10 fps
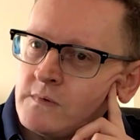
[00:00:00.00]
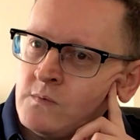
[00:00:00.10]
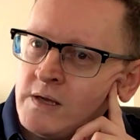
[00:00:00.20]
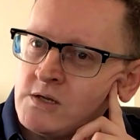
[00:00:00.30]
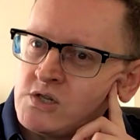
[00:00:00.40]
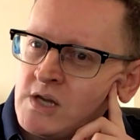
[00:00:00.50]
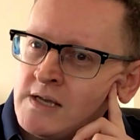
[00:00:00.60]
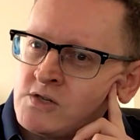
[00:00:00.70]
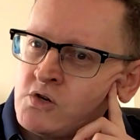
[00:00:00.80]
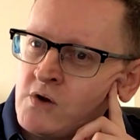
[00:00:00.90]
which
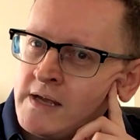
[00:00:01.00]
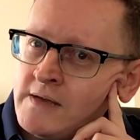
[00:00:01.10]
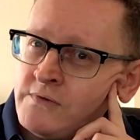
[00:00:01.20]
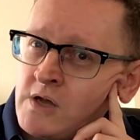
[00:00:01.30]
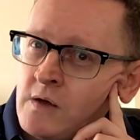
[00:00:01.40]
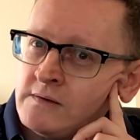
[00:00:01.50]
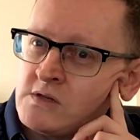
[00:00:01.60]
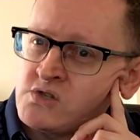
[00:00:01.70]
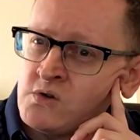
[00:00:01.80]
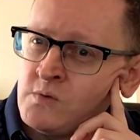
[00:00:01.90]
is great if you're going the
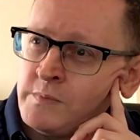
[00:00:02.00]
Storm